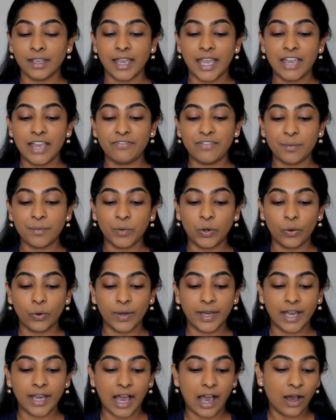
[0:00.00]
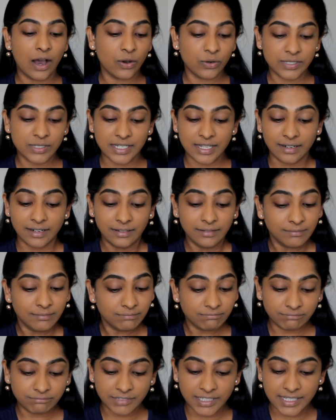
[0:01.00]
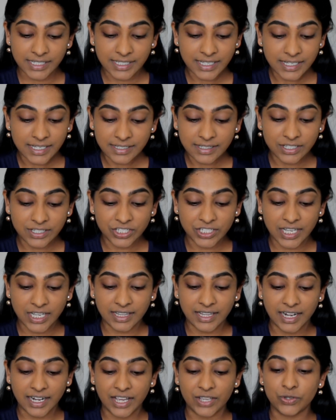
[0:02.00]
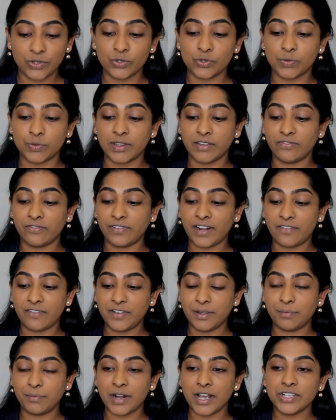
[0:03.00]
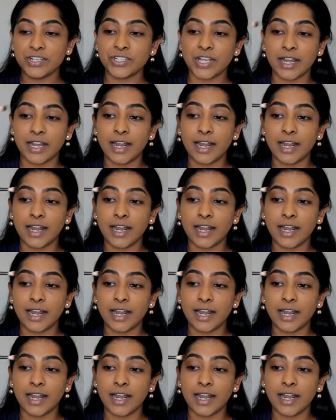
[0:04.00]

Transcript: If I'm going out, this is the shade that I use with a fluffy brush,